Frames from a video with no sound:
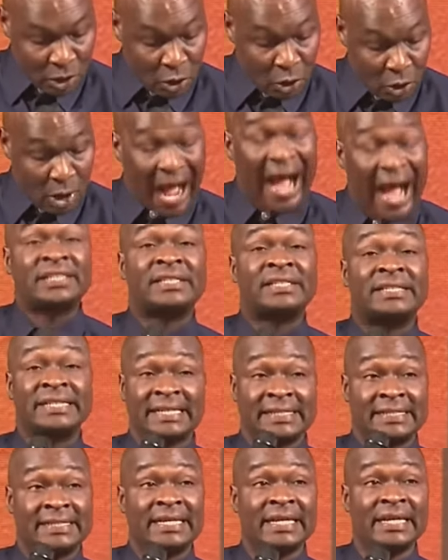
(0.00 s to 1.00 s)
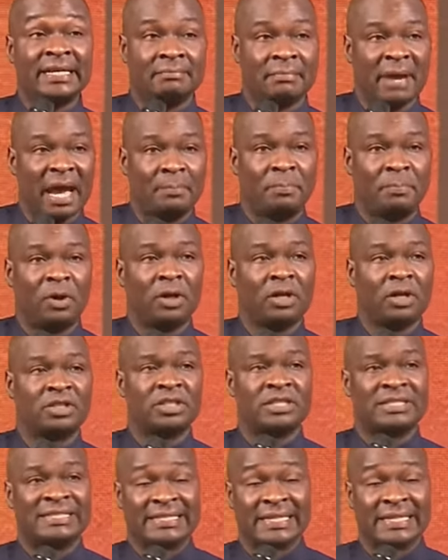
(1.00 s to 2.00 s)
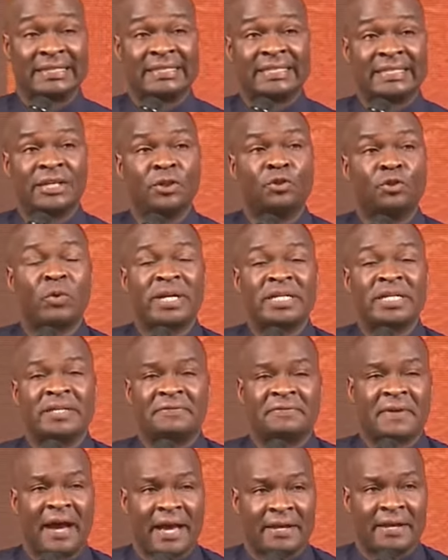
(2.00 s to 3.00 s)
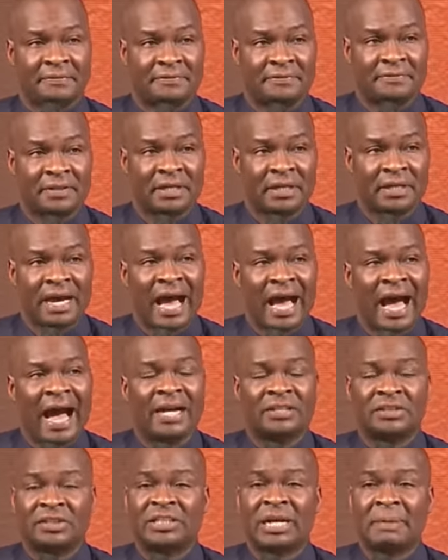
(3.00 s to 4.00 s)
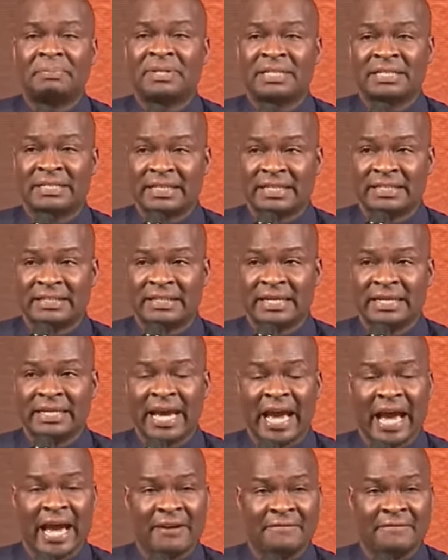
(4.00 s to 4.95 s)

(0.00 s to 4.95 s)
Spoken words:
Acts 16, my apologies, 16:25. Acts chapter 16 and